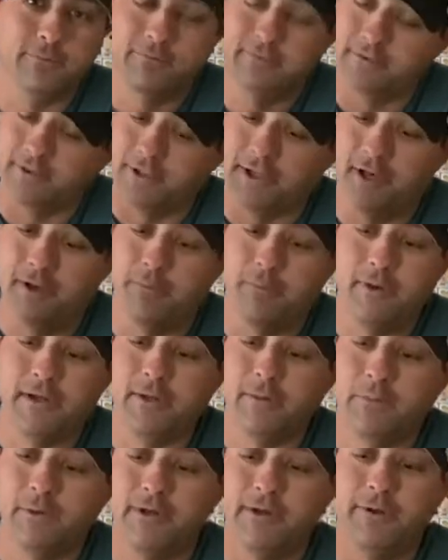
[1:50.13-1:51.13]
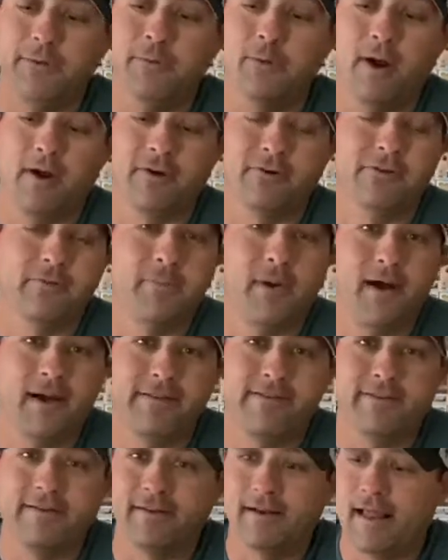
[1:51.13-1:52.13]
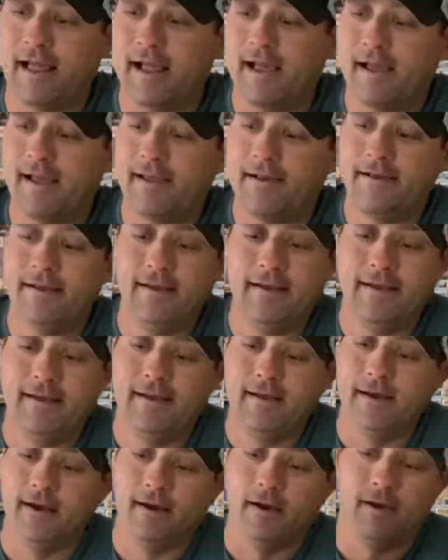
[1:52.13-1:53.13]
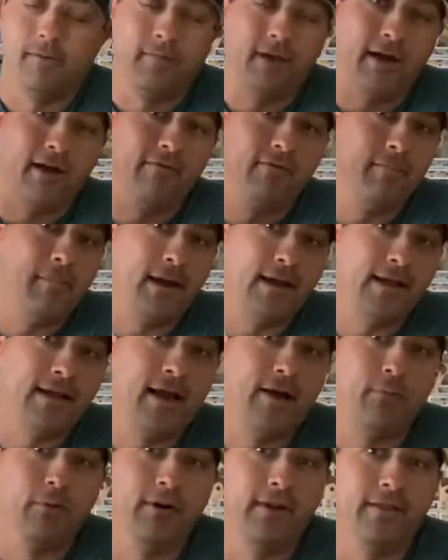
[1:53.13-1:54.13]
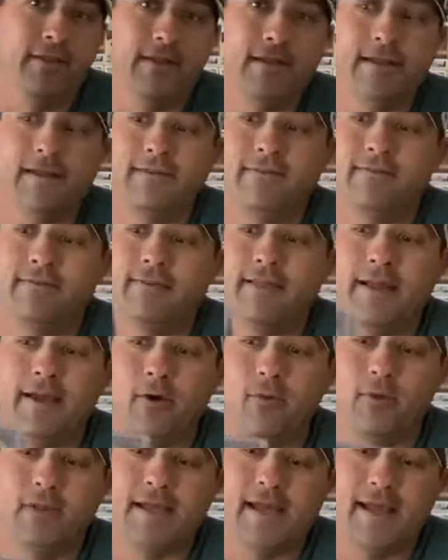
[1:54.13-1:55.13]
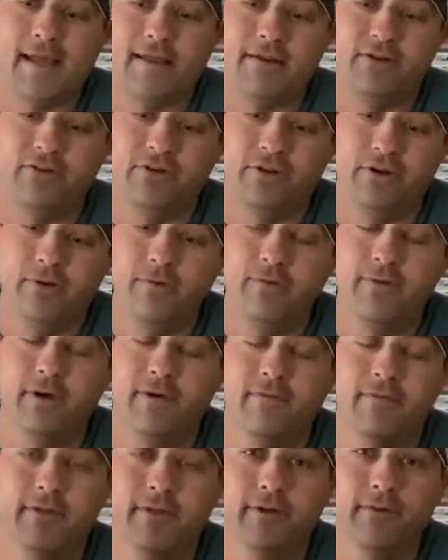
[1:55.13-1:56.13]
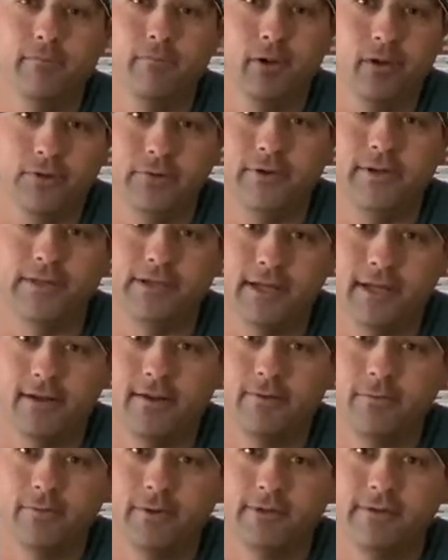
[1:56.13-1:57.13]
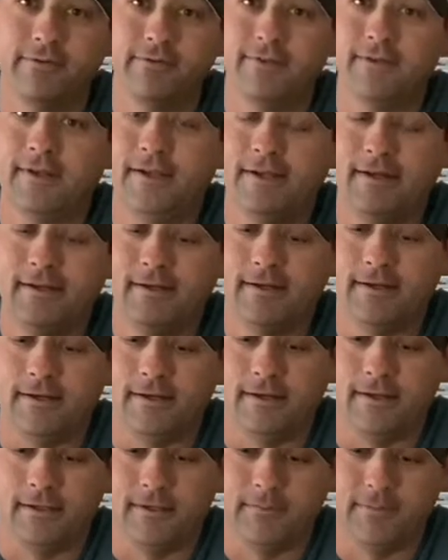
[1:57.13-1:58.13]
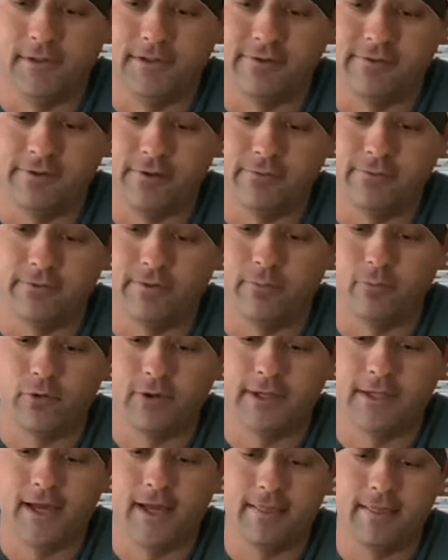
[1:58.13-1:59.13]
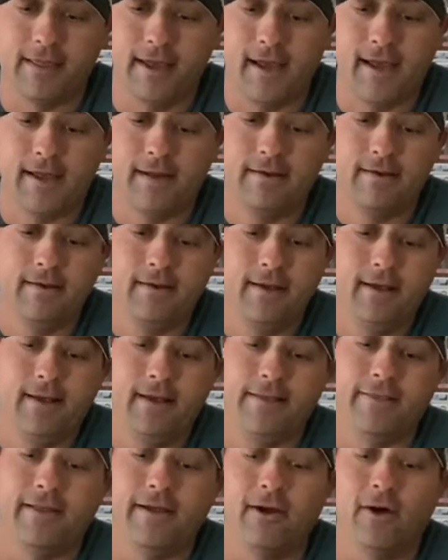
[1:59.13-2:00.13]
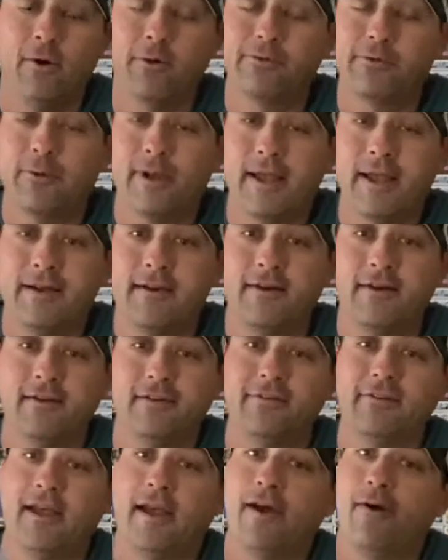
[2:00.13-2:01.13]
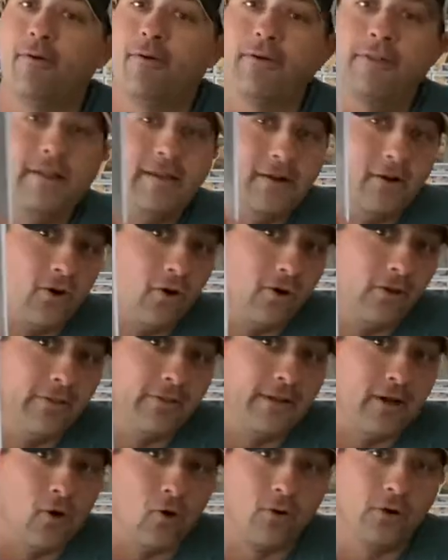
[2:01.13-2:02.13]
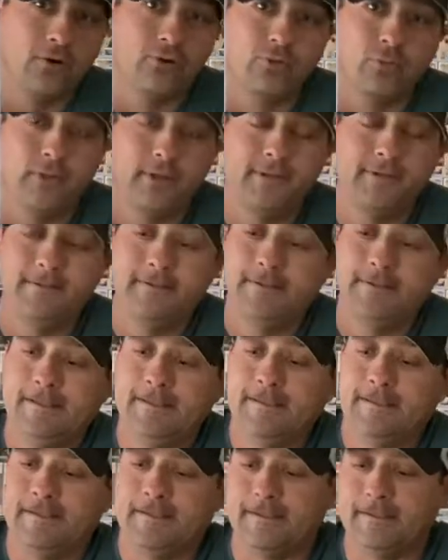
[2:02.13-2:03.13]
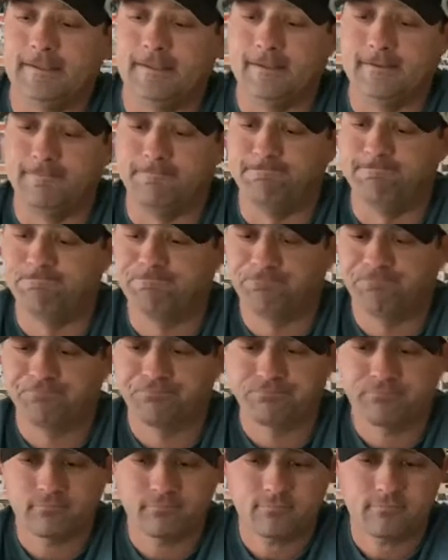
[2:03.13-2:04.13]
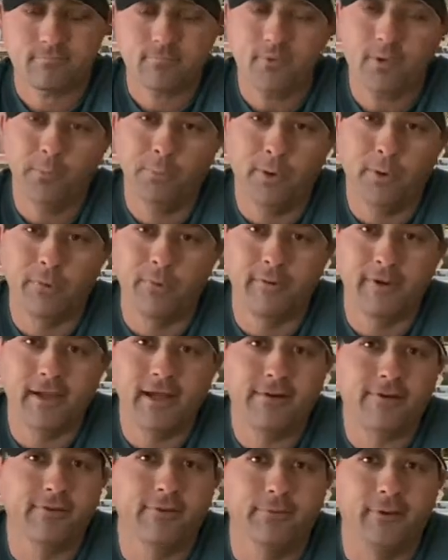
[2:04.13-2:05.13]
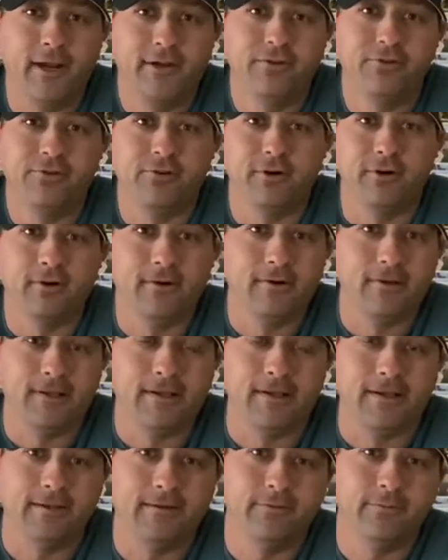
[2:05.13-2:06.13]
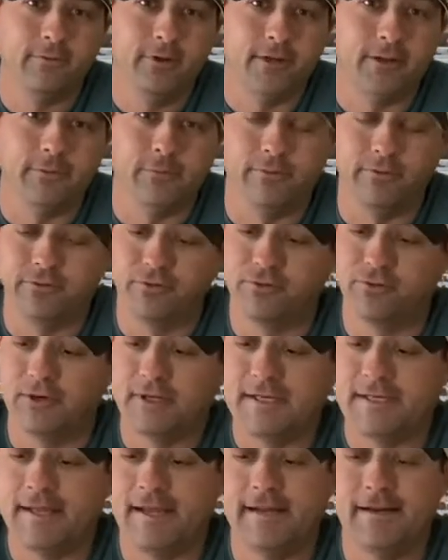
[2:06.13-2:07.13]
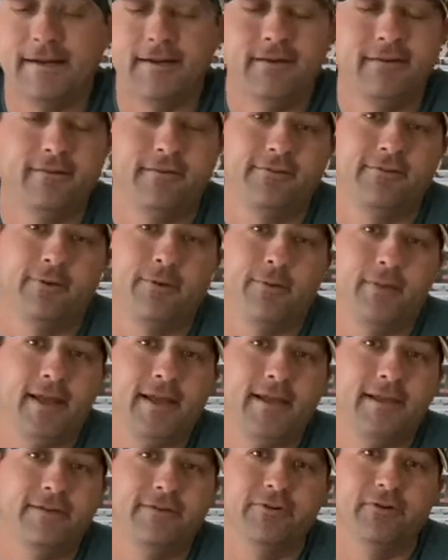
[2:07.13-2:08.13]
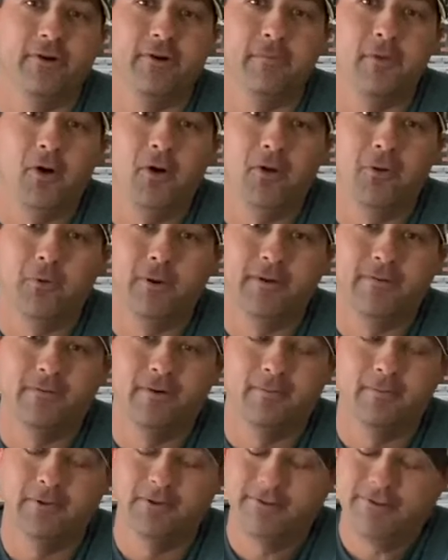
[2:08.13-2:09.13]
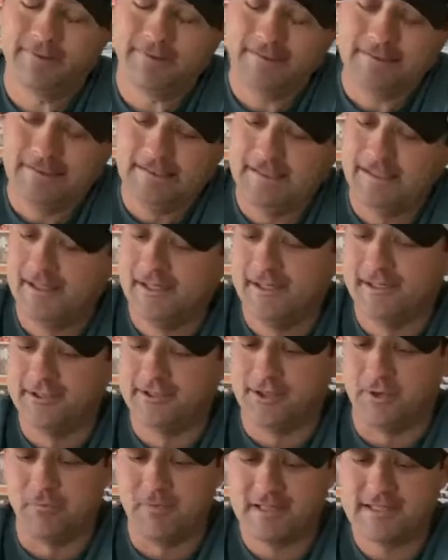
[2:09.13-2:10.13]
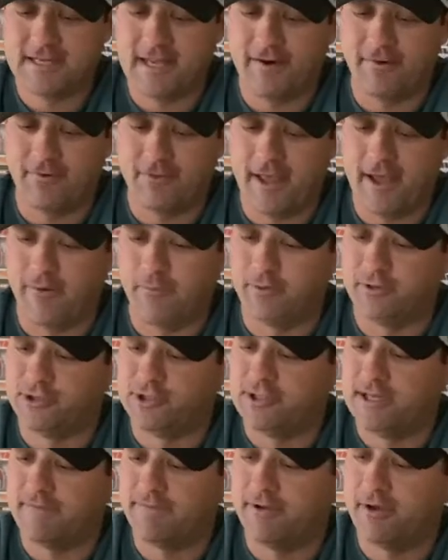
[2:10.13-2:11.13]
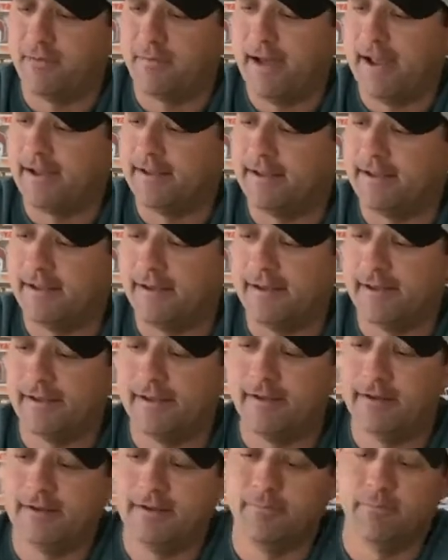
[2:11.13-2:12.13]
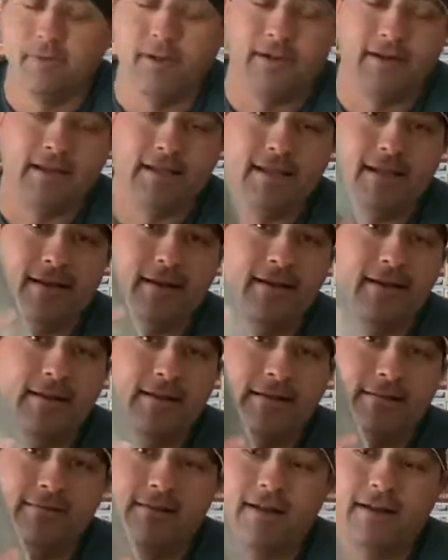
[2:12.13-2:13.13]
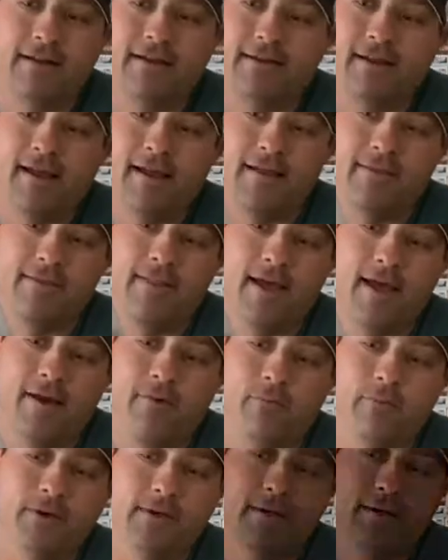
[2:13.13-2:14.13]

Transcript: You know, we knew our spots in line. Everybody got one of these. They only had two of the blue and yellow ones, and so someone got that. They also handed us out the orange one, but when we got to the register, it was street dated, so they took them all away from us. So missed out on that one, just have to go back and get it. But again, excited to add that one.